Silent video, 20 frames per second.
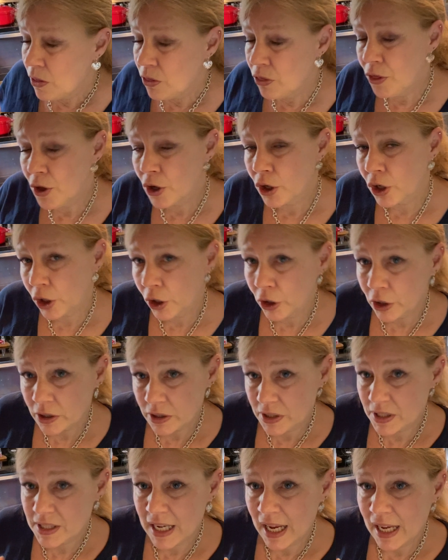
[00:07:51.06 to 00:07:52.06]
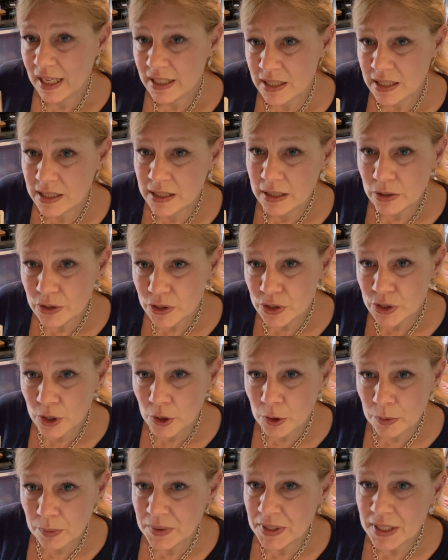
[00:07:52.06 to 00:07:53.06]
The Kirk's Castile
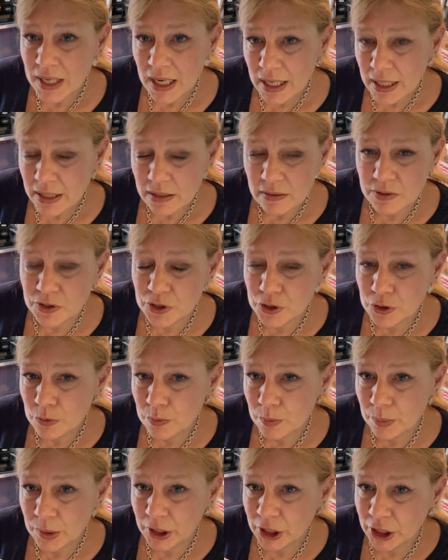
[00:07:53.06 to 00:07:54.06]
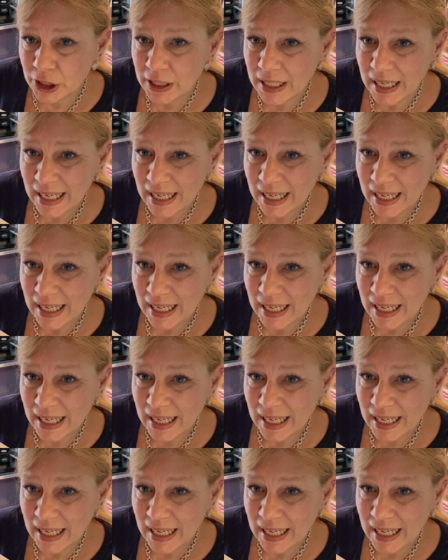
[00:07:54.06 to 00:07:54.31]
soap, not super